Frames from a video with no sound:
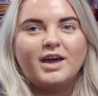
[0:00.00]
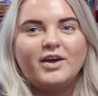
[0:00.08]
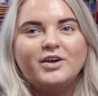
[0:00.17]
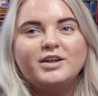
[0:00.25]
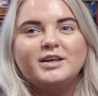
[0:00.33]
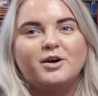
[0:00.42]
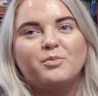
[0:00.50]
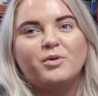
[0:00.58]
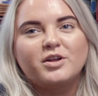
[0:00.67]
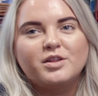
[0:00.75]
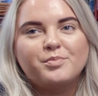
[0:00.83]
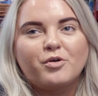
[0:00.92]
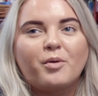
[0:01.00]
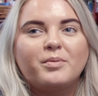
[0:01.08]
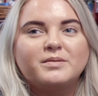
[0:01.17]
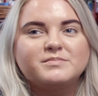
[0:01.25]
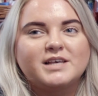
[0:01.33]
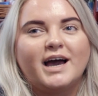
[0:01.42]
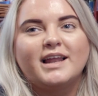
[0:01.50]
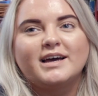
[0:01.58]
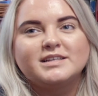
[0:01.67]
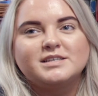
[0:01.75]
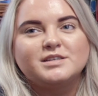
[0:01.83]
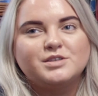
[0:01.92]
Early on, one of the problems
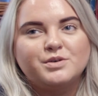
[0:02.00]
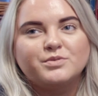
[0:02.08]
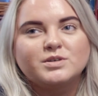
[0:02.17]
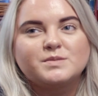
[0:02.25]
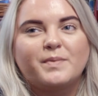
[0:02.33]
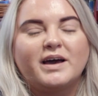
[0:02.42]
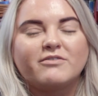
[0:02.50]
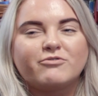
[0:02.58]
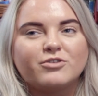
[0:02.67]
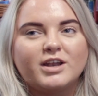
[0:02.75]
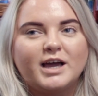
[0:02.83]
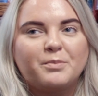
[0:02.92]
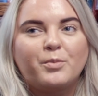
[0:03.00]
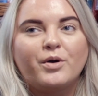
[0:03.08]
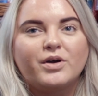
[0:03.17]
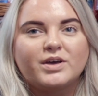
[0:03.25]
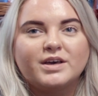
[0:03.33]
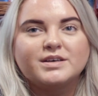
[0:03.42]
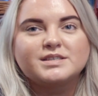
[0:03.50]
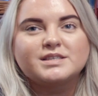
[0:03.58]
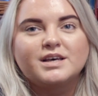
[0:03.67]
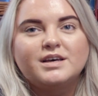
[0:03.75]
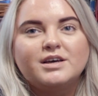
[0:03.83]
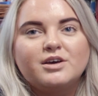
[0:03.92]
highlighted to us by frontline workers
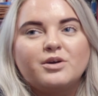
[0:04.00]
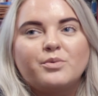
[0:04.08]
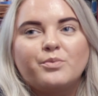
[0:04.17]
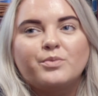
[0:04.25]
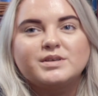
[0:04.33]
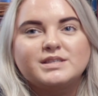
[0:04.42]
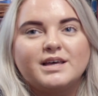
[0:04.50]
was